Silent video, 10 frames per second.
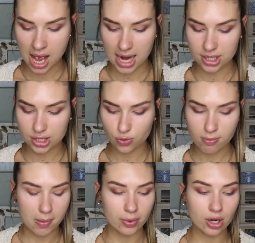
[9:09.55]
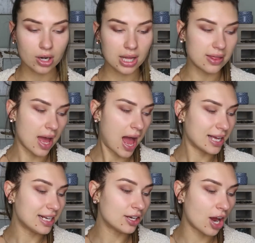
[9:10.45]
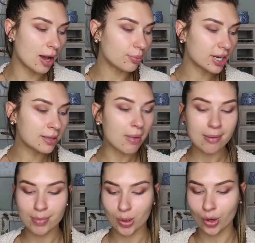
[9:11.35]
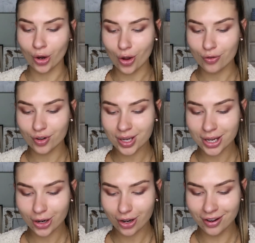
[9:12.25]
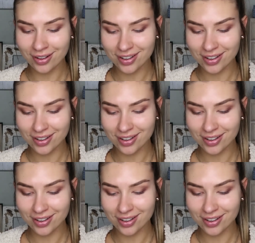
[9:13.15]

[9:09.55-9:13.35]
I just remembered that I did not bring my mirror over here